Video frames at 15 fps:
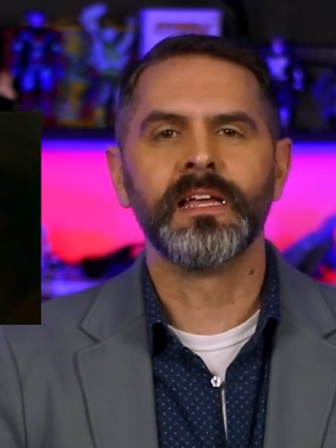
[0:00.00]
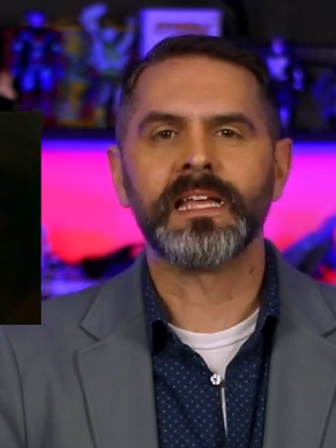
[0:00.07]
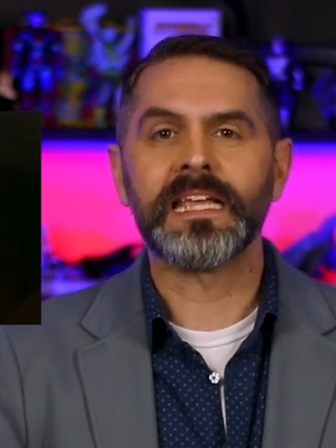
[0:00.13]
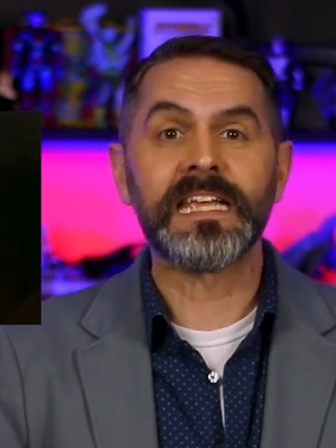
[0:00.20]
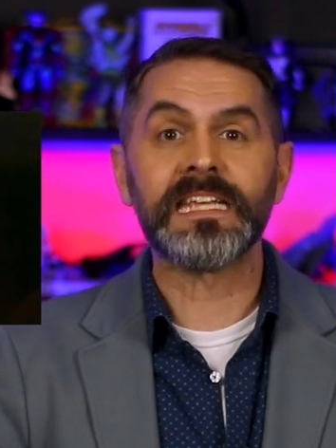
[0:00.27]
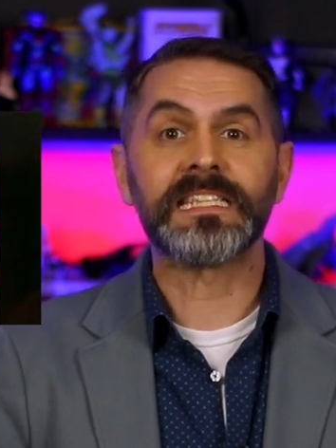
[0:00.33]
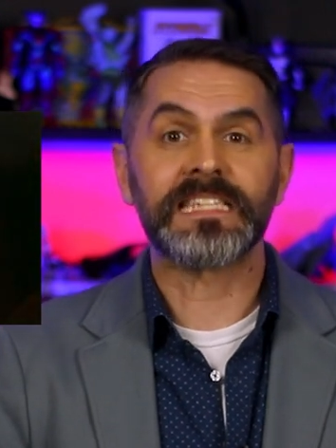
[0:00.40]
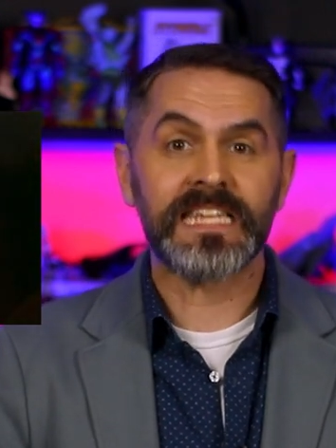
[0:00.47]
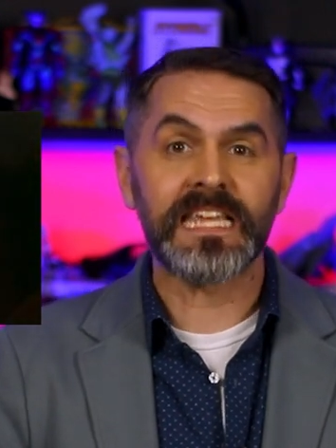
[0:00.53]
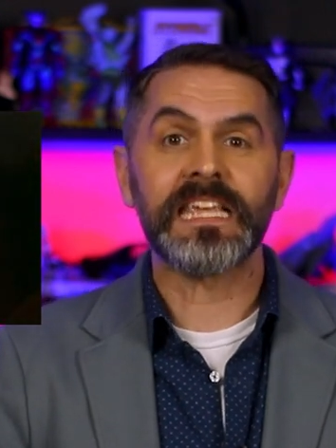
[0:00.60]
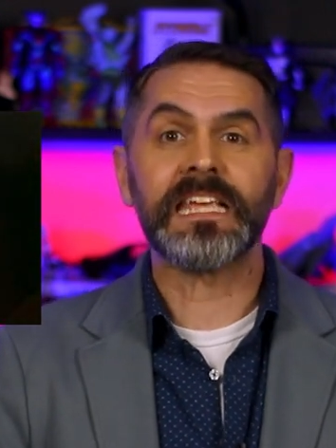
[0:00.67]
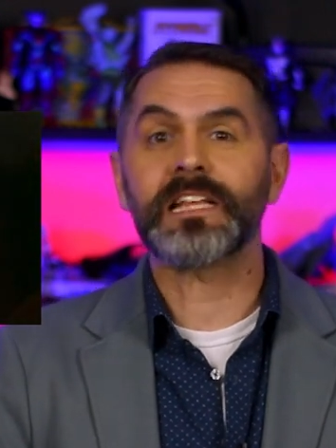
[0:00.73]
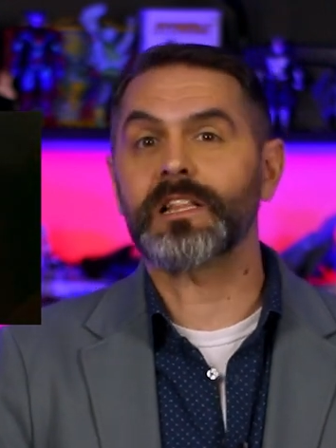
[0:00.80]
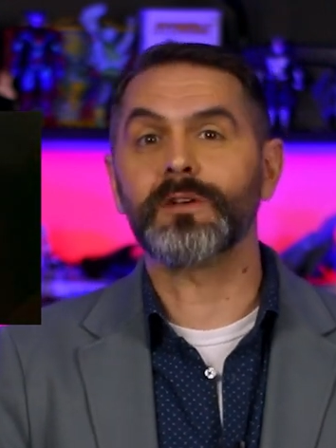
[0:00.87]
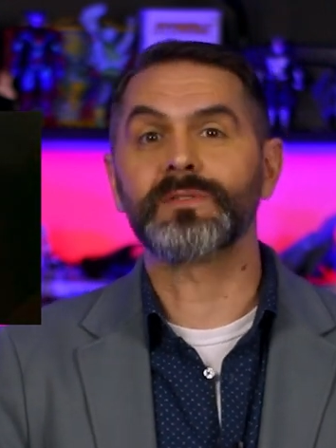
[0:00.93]

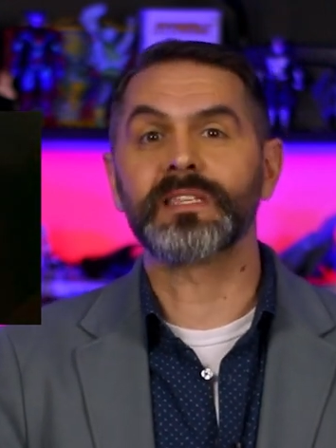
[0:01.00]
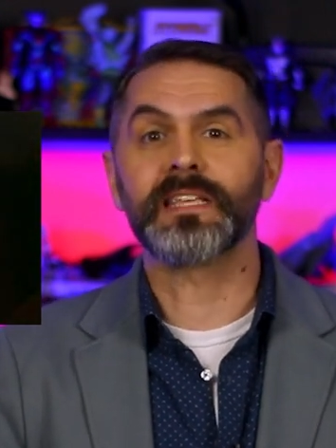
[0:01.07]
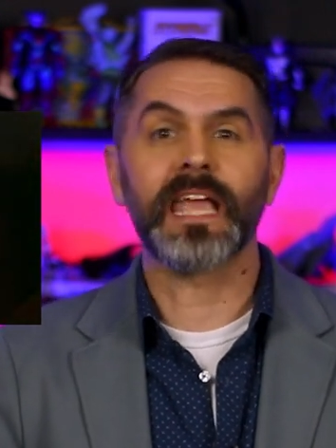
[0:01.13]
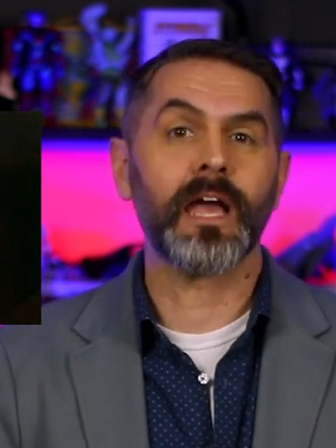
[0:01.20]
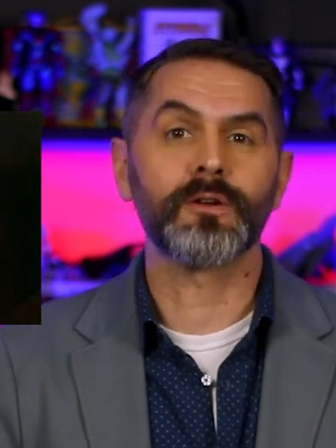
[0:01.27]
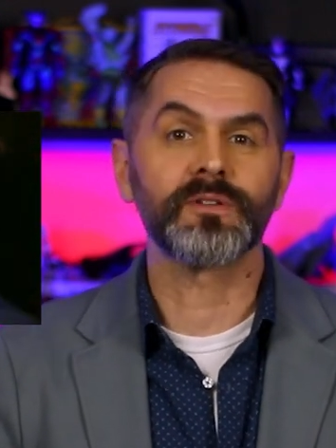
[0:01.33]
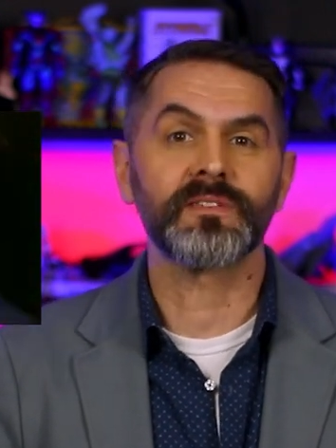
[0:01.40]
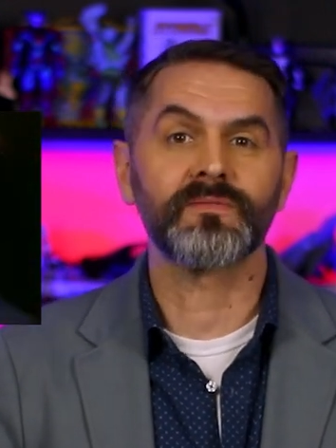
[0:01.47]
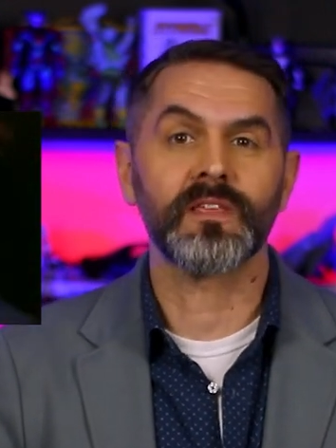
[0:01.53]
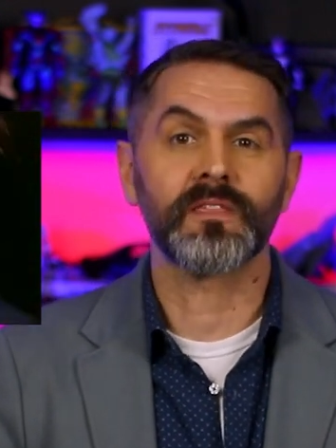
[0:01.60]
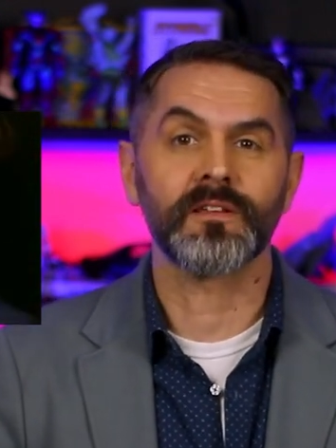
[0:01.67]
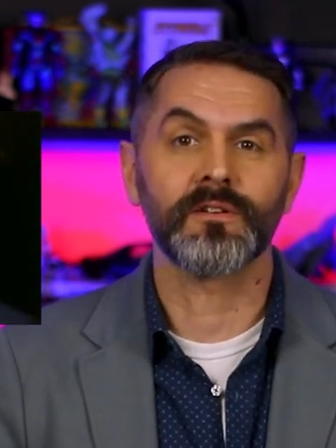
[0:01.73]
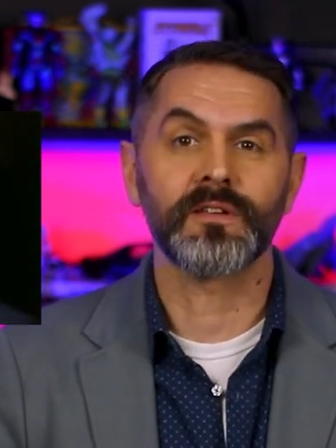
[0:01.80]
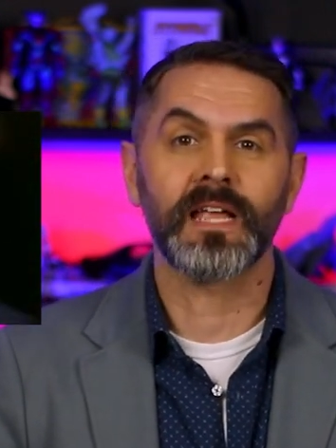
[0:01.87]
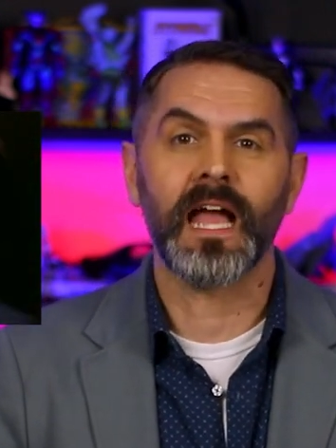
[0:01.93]
E.T., Close Encounters of the
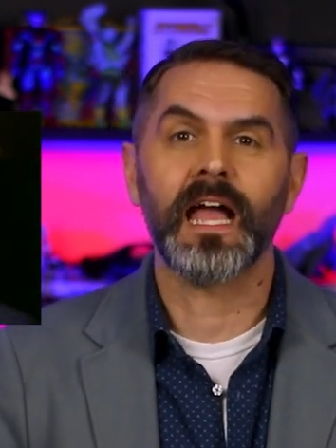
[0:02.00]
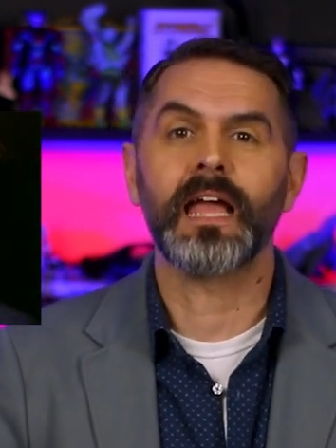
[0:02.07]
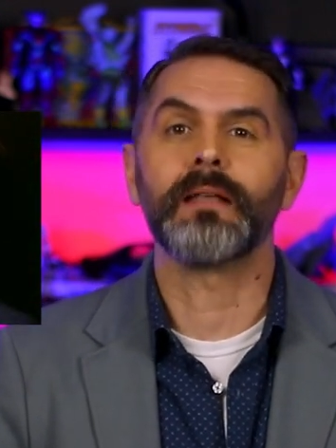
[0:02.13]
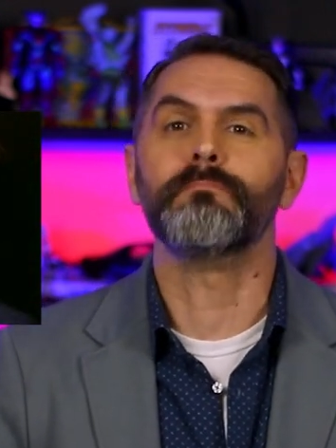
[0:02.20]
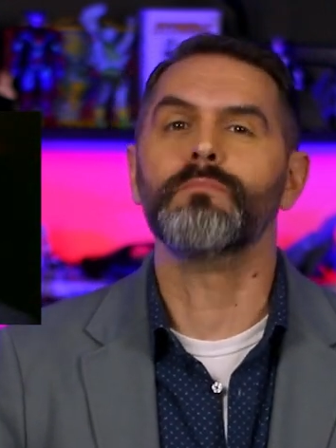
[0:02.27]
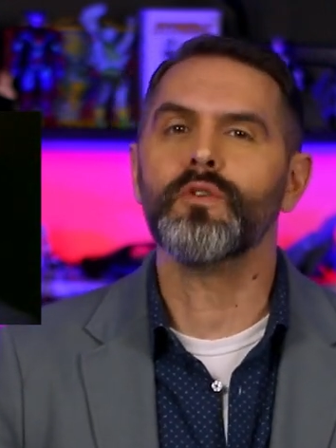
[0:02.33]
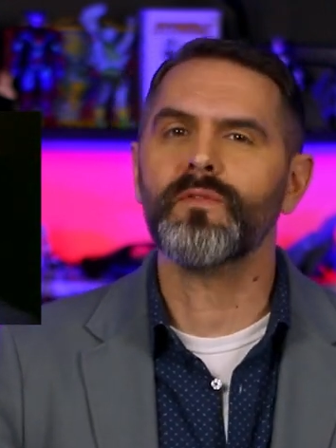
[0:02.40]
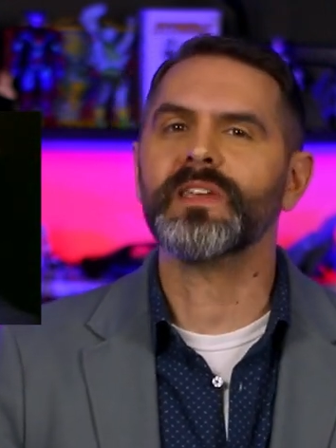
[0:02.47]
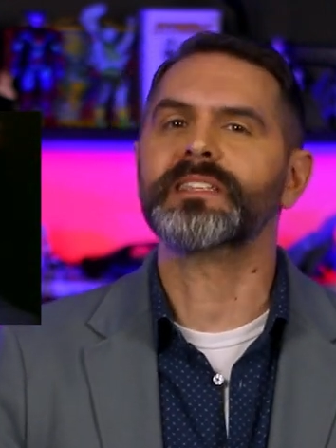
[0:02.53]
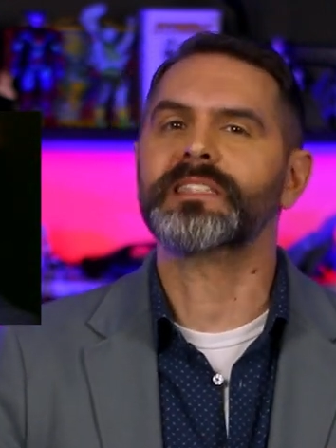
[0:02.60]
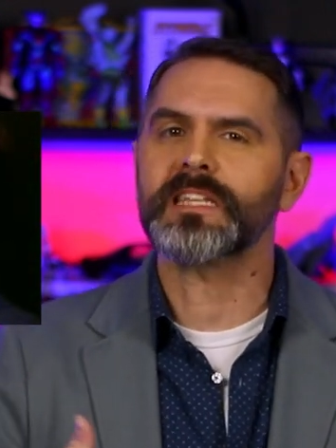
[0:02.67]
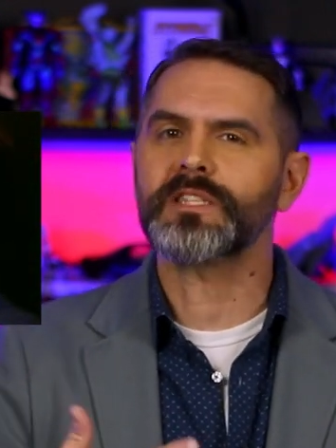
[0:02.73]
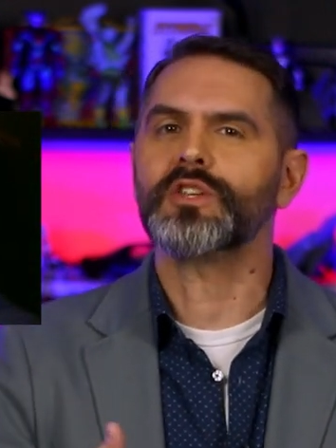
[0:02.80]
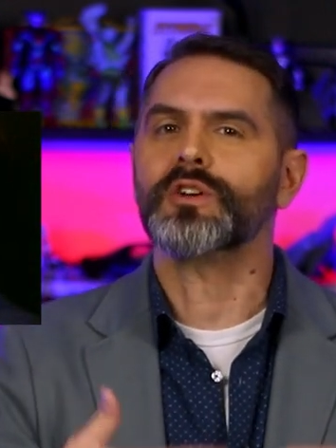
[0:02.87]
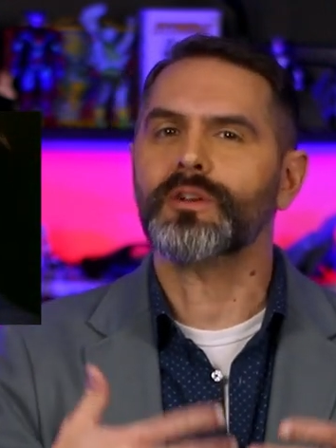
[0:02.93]
Third Kind, movies that